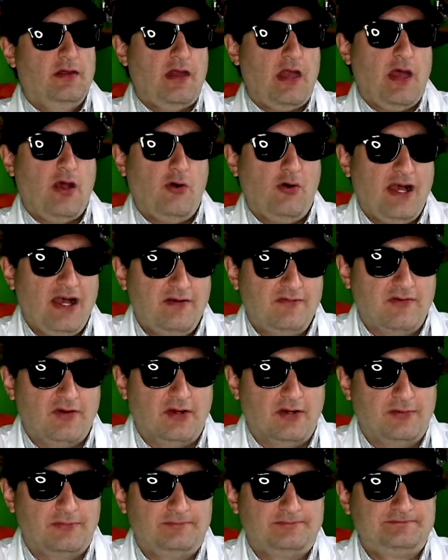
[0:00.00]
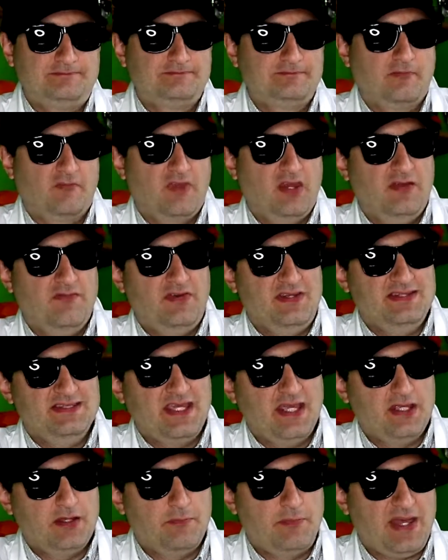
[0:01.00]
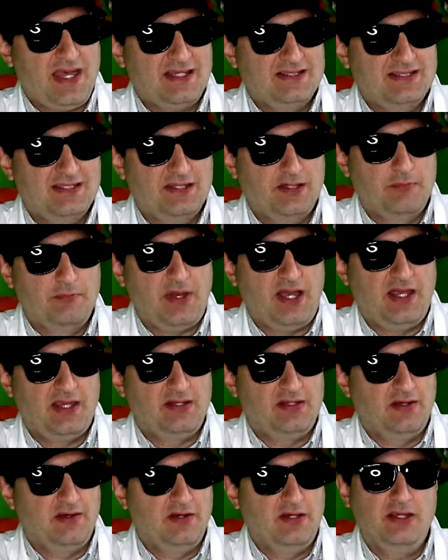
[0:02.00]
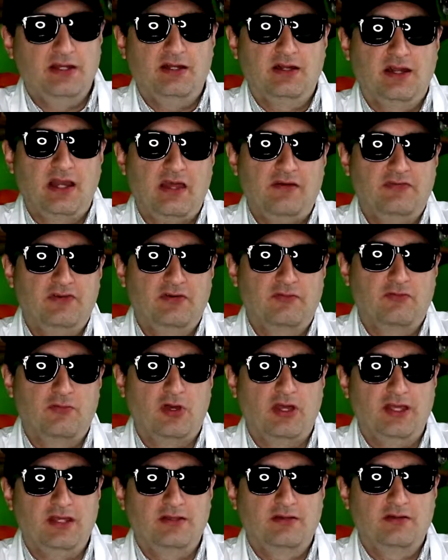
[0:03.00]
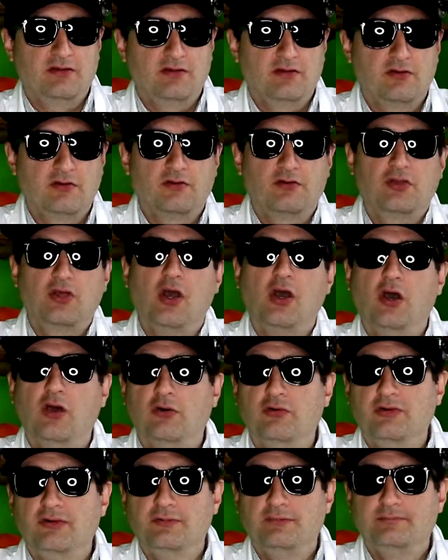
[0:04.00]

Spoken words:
However, if I take it back to the binary left and right code,